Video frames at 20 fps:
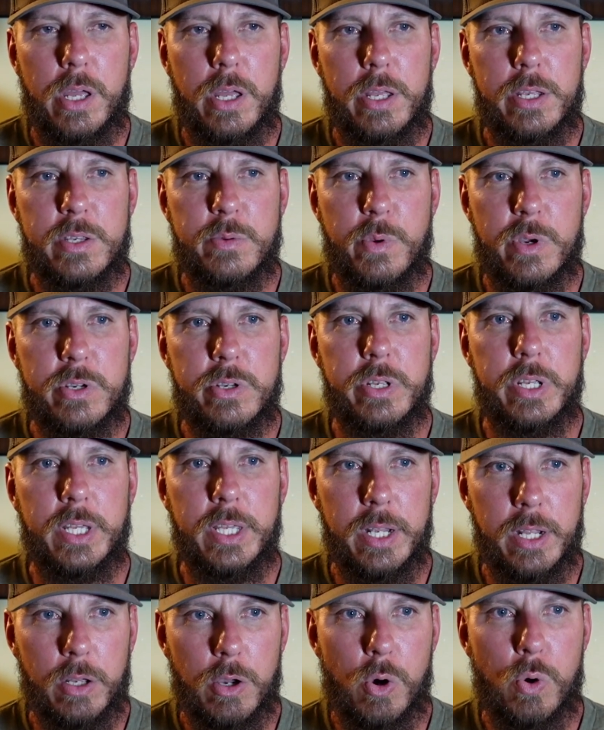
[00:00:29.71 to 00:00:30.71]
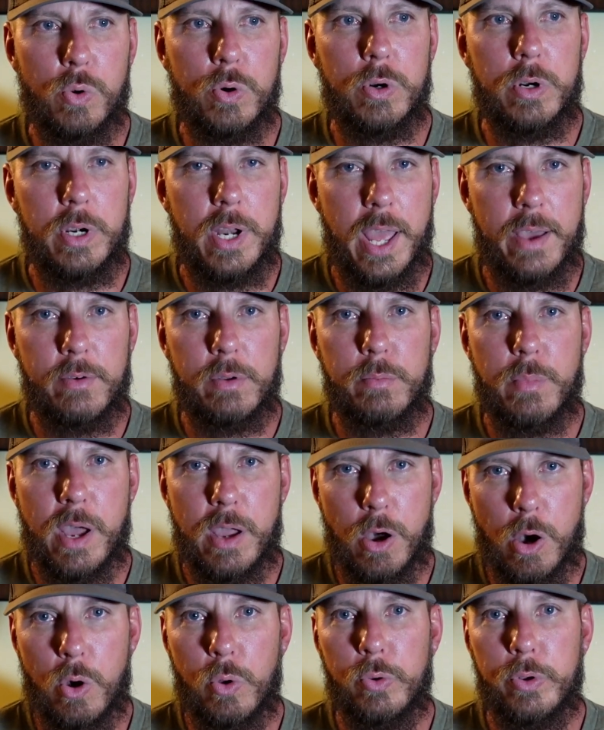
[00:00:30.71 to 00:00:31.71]
especially getting older and having
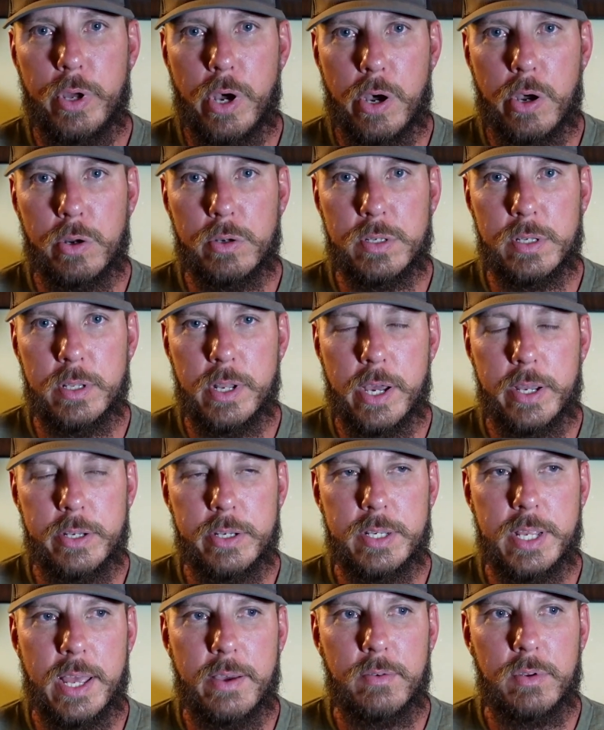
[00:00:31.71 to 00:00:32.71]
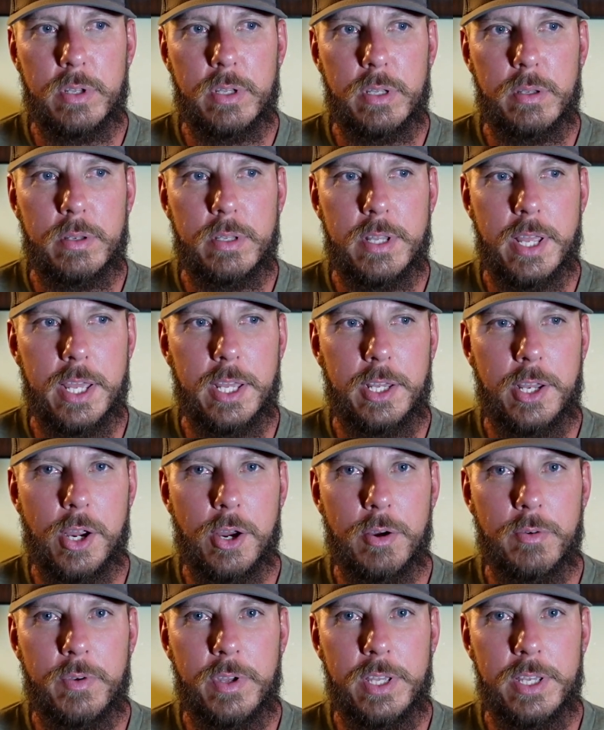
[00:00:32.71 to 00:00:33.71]
my own dogs and not just having to take
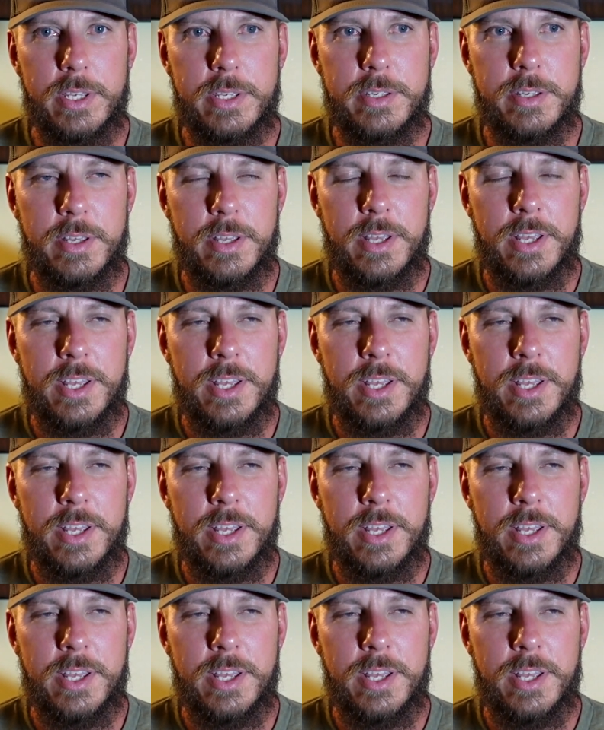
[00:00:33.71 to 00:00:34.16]
care of his.